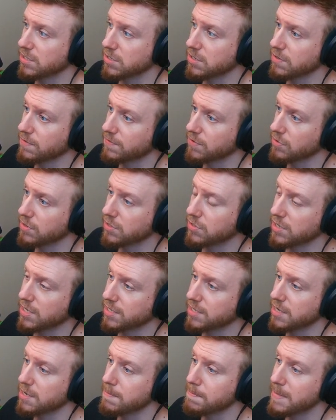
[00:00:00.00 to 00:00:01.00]
So if you're
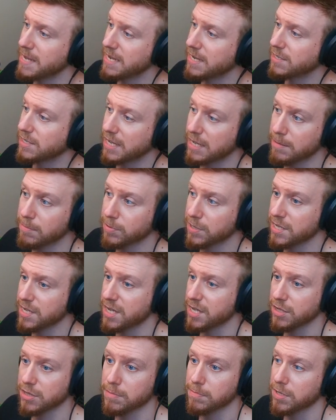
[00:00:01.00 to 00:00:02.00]
interested in mage
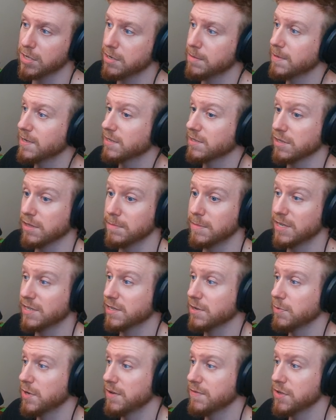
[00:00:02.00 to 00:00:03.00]
gameplay or the blunderbuss or the
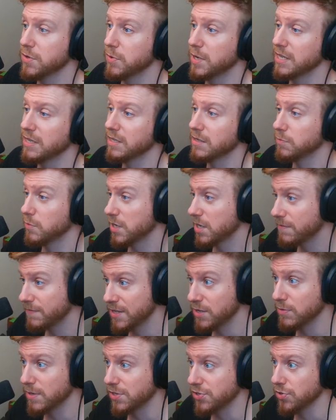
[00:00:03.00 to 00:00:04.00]
musket, whatever you want, whatever
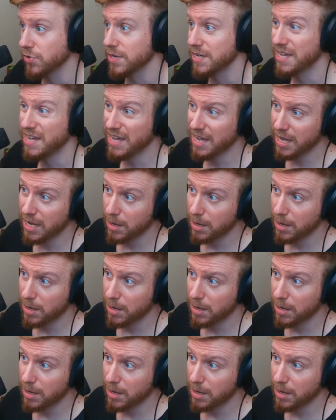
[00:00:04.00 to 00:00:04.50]
you enjoy,